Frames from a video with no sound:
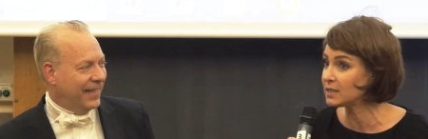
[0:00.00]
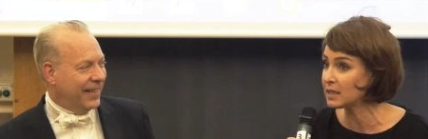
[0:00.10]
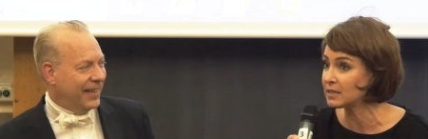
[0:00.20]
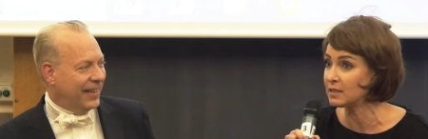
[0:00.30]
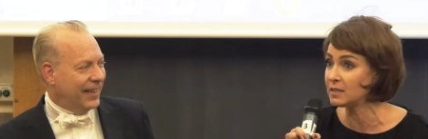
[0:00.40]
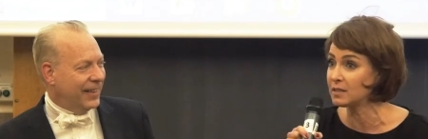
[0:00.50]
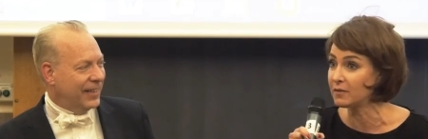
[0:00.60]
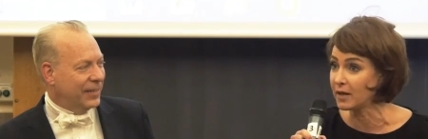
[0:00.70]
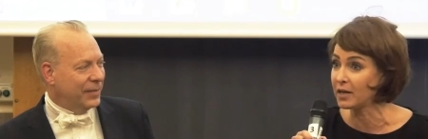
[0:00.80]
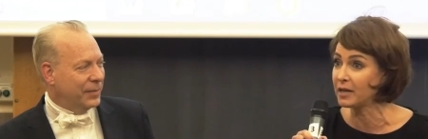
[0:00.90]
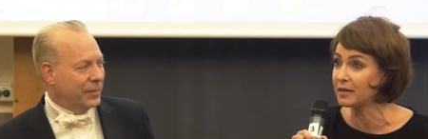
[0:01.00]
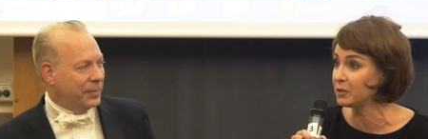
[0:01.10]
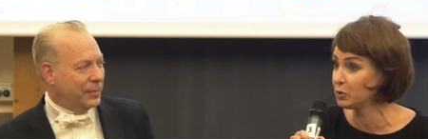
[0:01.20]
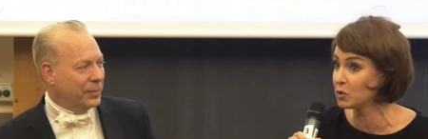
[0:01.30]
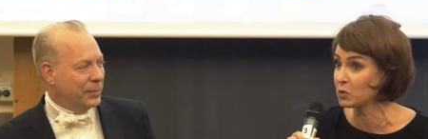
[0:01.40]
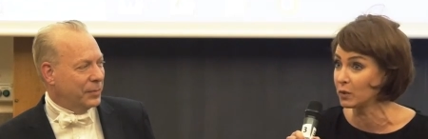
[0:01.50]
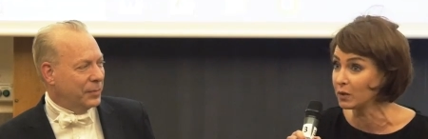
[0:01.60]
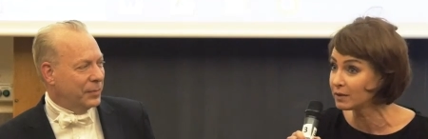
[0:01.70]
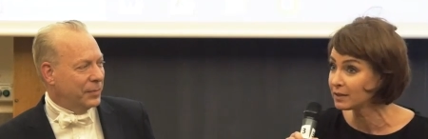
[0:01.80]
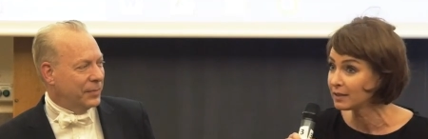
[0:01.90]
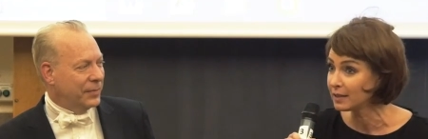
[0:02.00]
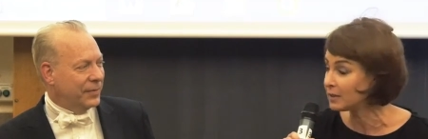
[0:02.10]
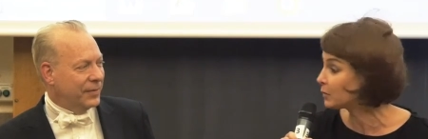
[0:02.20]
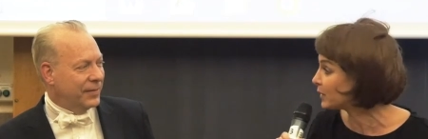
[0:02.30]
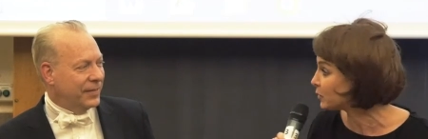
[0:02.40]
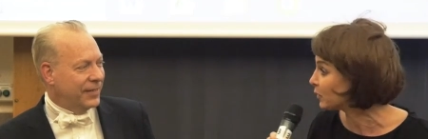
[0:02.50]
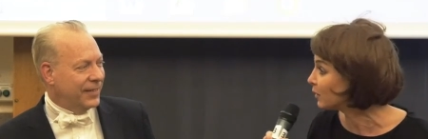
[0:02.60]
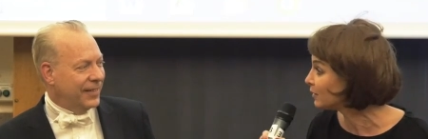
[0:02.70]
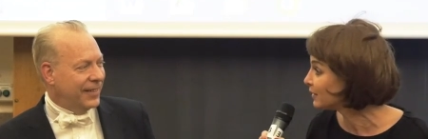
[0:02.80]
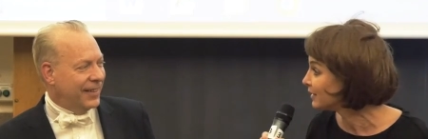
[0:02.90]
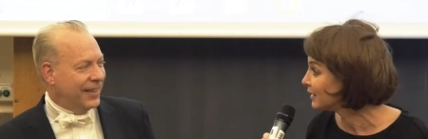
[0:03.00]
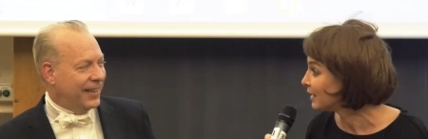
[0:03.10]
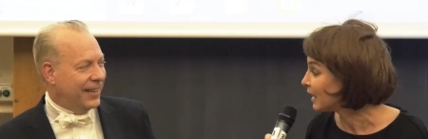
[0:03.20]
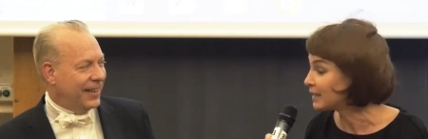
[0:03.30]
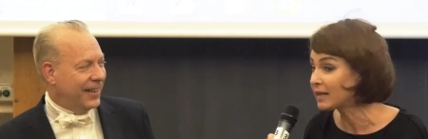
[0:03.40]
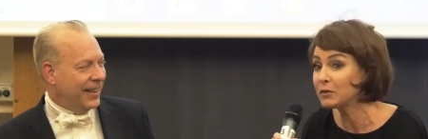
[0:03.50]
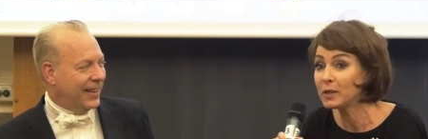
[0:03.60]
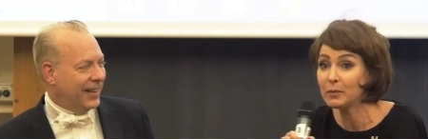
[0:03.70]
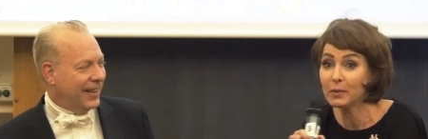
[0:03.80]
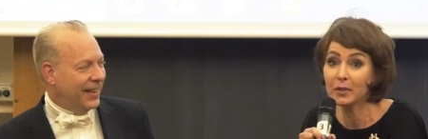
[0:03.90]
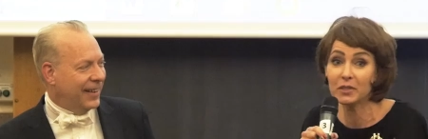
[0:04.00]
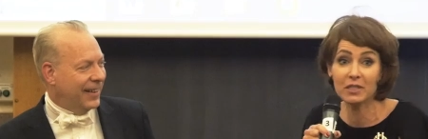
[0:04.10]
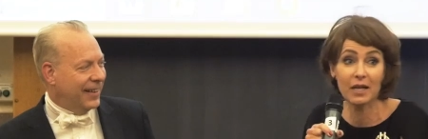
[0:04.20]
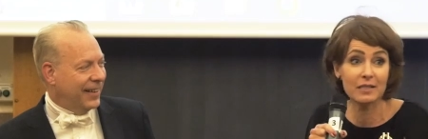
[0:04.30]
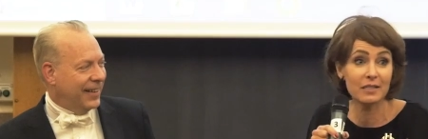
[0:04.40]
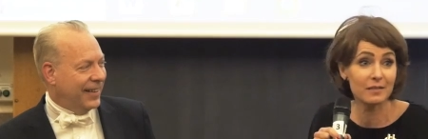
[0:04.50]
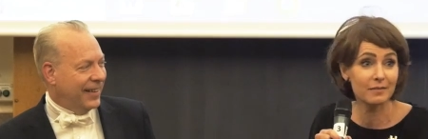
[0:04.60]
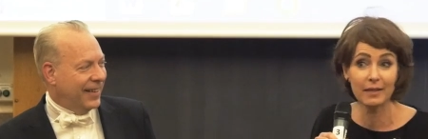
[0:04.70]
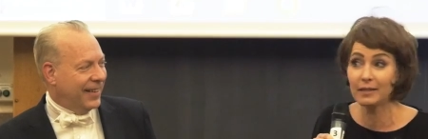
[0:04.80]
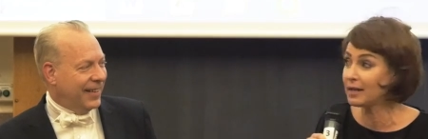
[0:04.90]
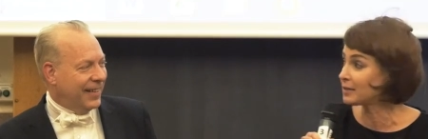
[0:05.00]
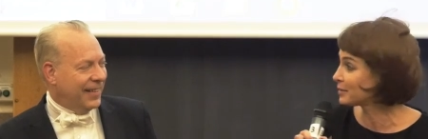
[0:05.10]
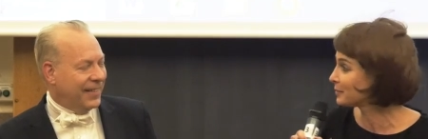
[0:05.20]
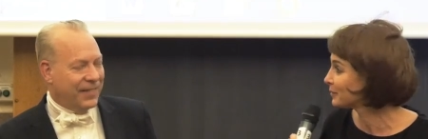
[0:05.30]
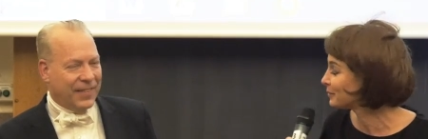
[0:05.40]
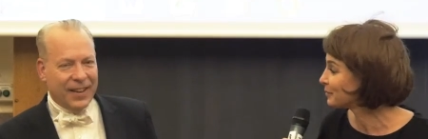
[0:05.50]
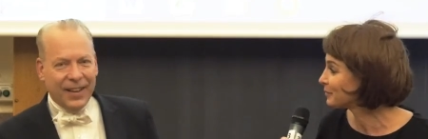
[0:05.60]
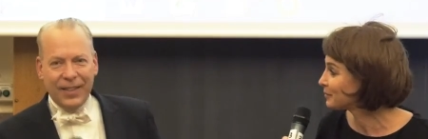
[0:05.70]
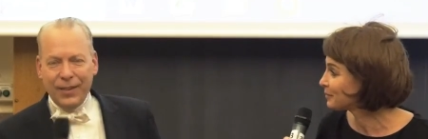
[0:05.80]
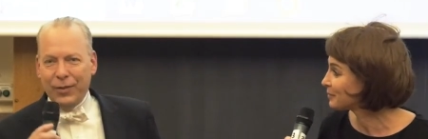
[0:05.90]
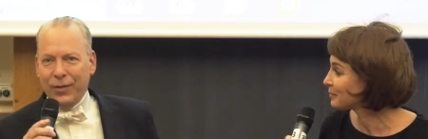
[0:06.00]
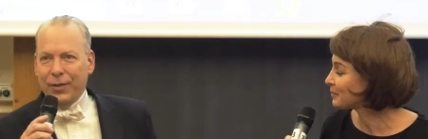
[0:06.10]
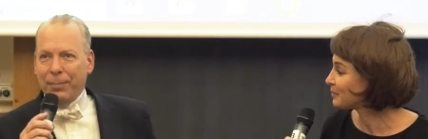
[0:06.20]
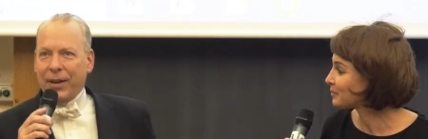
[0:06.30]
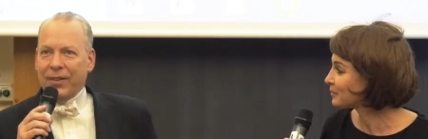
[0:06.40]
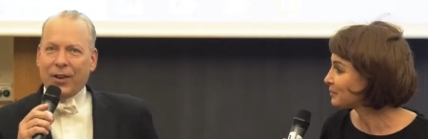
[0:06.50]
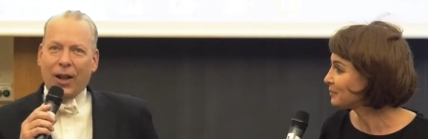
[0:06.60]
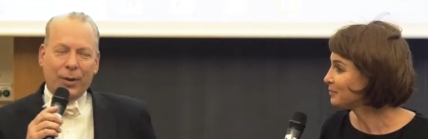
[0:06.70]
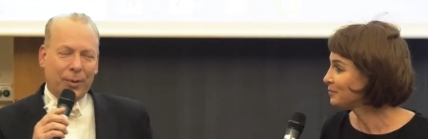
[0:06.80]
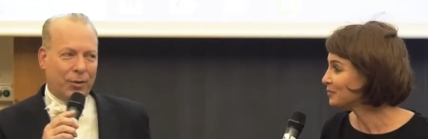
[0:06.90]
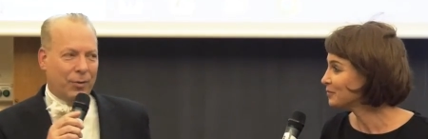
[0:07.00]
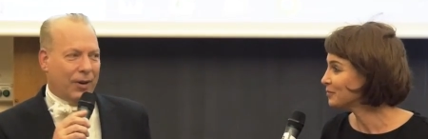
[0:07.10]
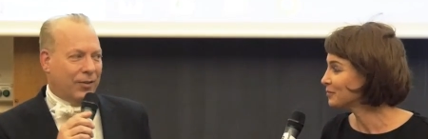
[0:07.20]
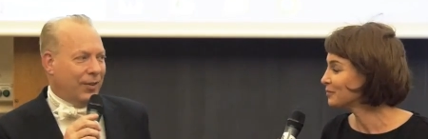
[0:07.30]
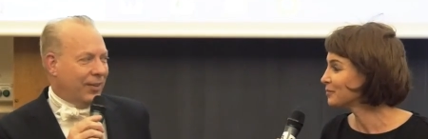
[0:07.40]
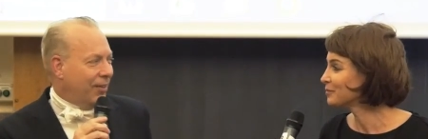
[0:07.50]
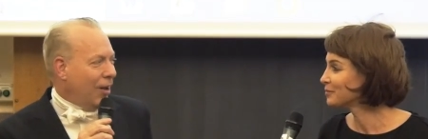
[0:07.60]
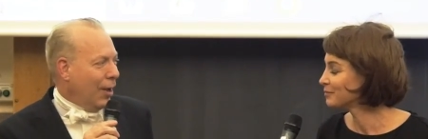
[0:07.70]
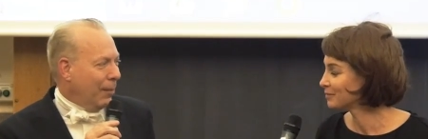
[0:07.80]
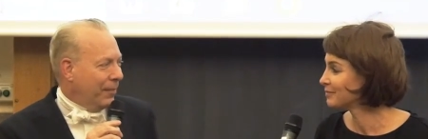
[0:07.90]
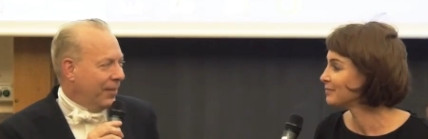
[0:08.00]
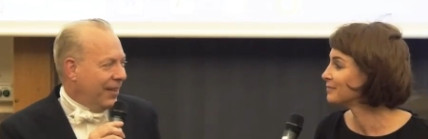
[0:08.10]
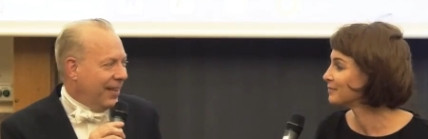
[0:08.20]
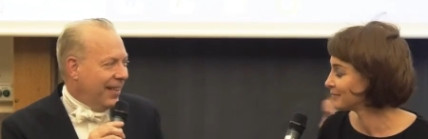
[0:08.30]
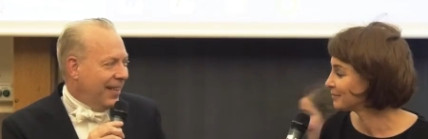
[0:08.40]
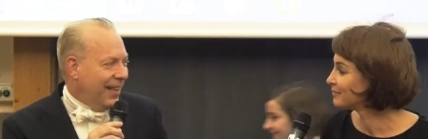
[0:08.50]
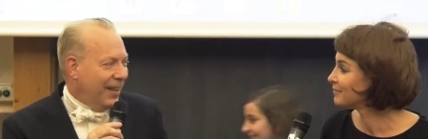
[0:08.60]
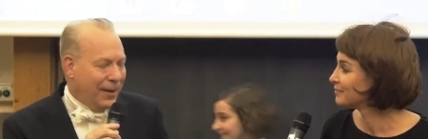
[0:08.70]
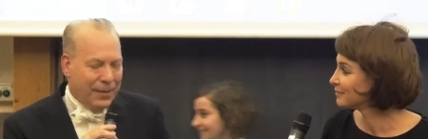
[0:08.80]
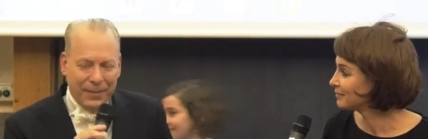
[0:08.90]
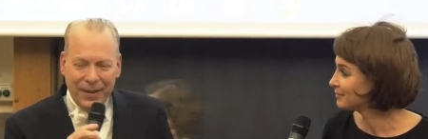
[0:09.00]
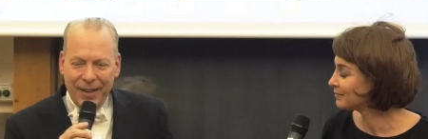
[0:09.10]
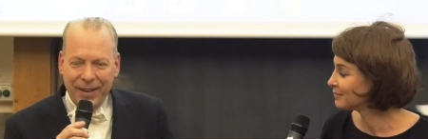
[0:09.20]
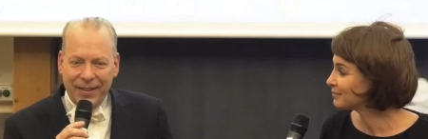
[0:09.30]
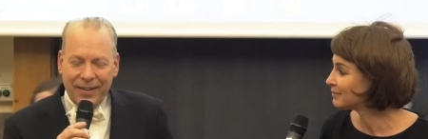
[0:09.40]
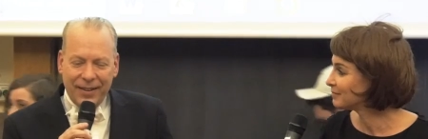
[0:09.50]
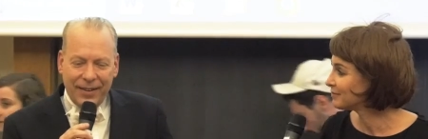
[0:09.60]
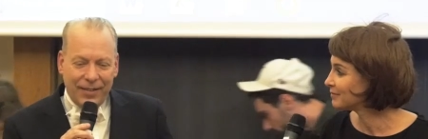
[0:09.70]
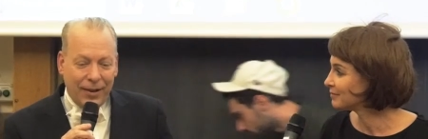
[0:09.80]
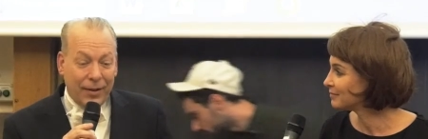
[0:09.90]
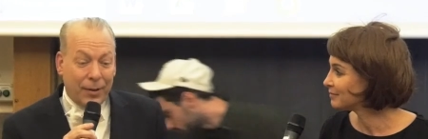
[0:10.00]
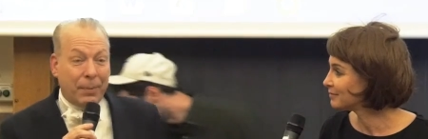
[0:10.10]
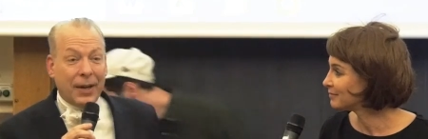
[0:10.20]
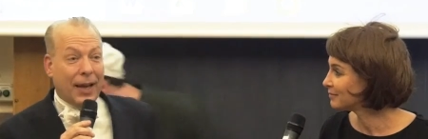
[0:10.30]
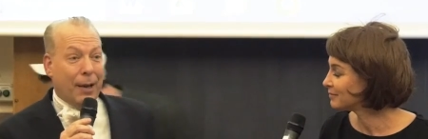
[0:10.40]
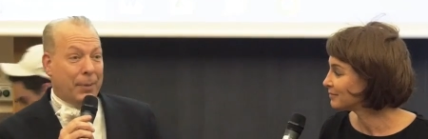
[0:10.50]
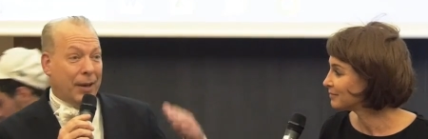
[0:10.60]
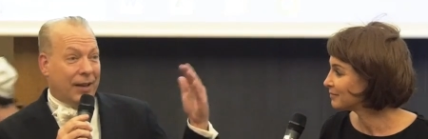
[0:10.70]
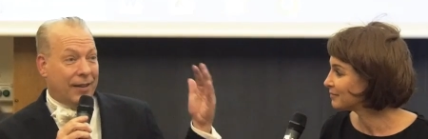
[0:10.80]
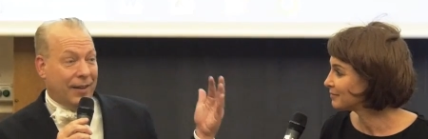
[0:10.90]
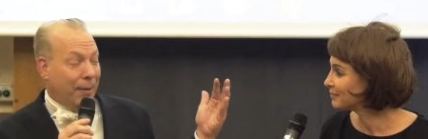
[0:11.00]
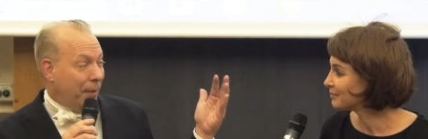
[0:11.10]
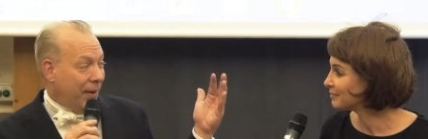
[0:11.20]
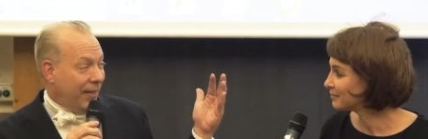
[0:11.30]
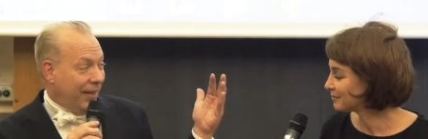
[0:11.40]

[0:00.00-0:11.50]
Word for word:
Speaker 1: he says, This is a very unusual individual, and I will give her a chance. Why not?
Speaker 2: This is the biggest Hollywood director at the time um, he had uh, done the big epic, epic